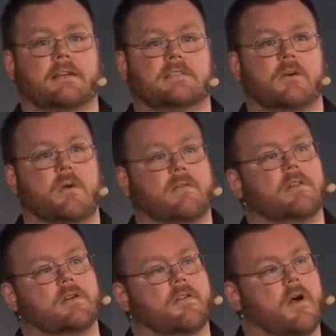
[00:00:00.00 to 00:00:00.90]
that we've
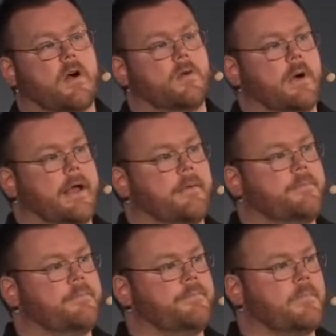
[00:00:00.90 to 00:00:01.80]
learned the hard way,
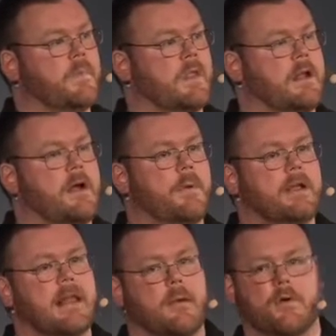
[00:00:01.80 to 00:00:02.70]
and how we
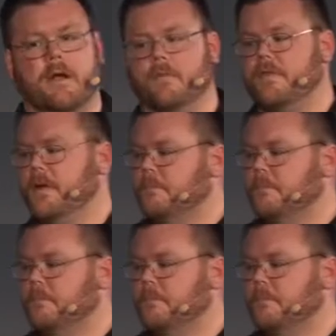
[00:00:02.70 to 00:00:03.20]
collaborate with them.